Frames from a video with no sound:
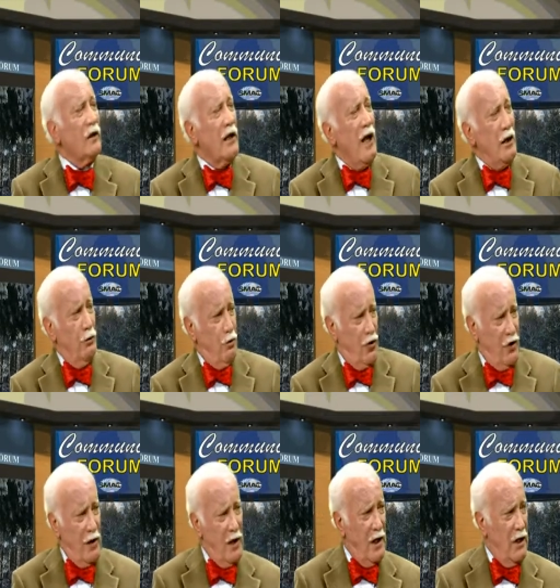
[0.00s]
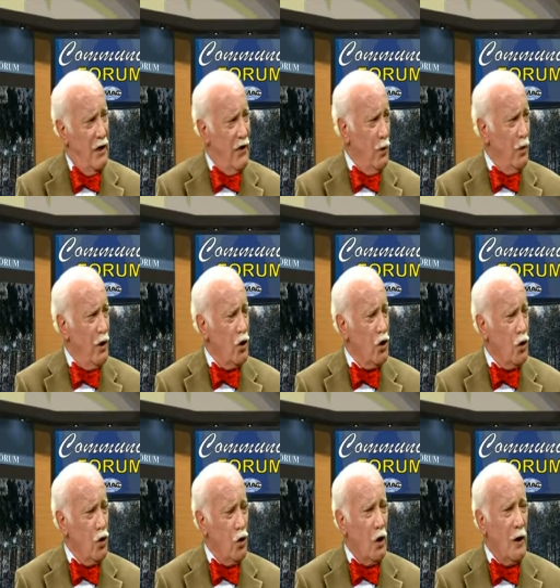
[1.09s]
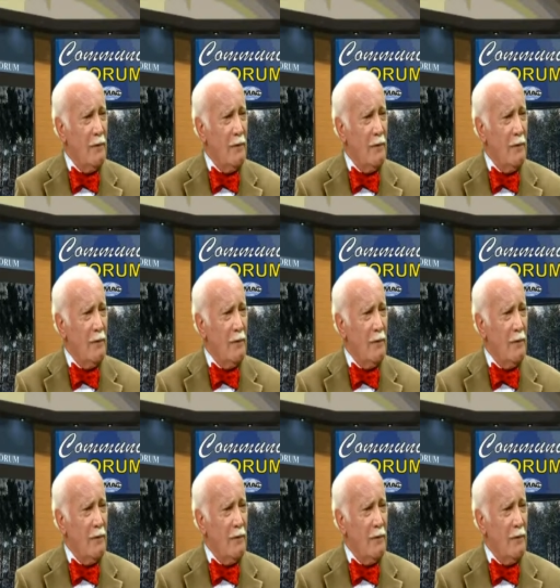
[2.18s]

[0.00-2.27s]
layers uh, that would ensure